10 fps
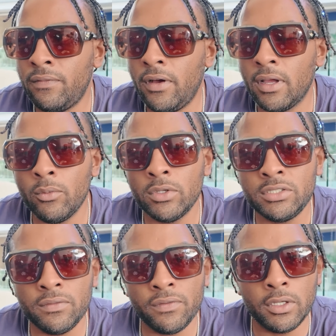fucking with
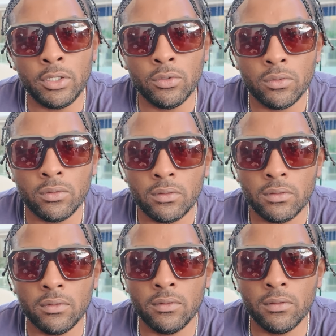you for you.
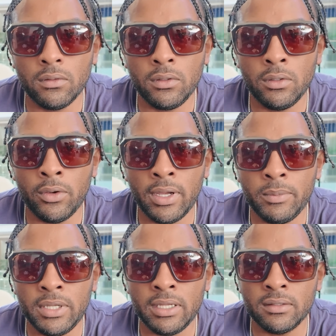You know what I
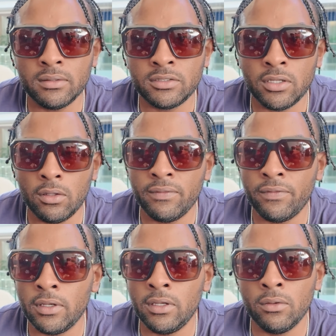mean? Solely
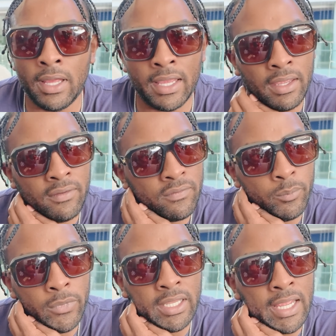for you. Like, if
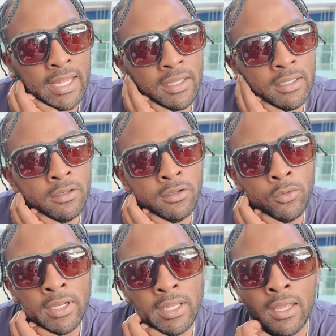money had nothing to do
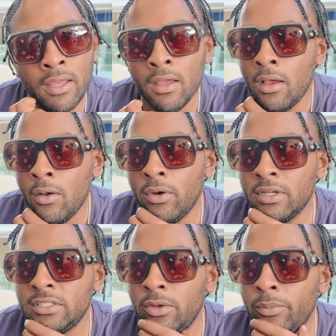with it.
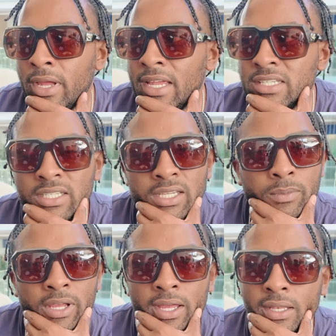Whereas on Medellin,
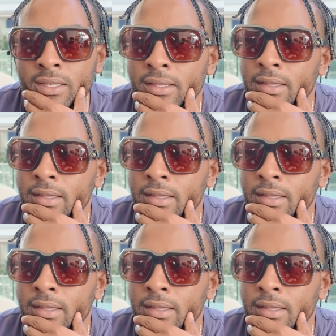man,